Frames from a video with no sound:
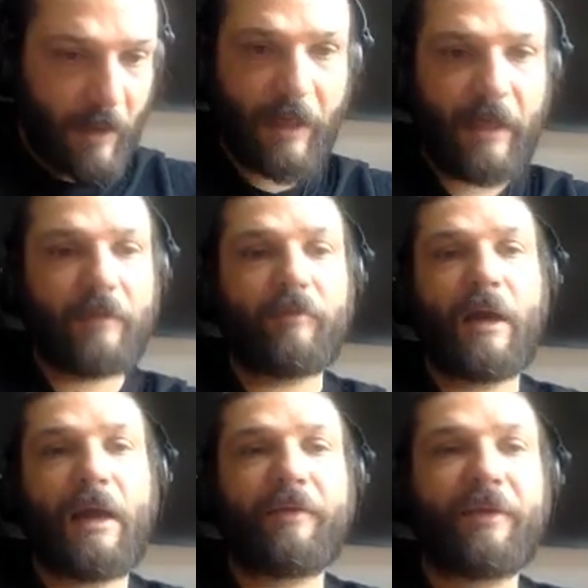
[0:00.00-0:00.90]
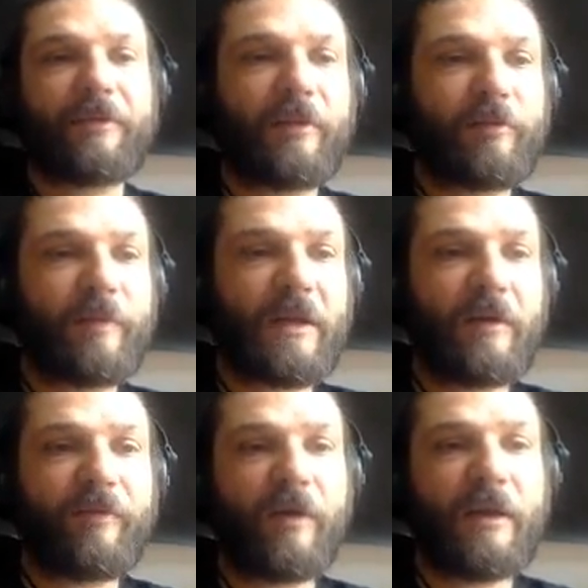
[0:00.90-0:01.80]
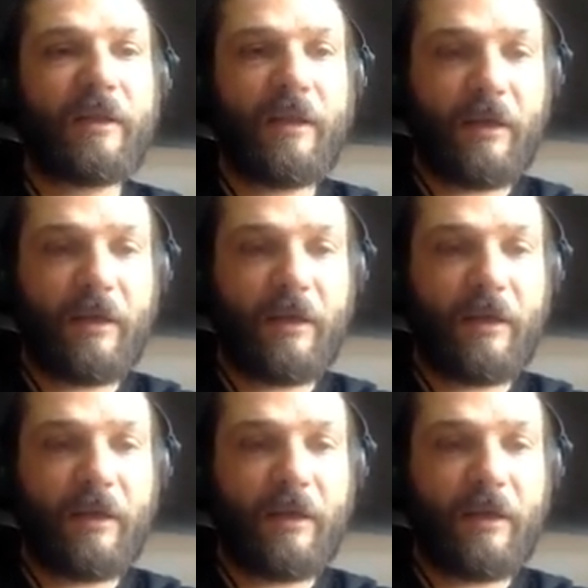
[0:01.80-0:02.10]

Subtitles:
Okay, right, everything seems to be going fine in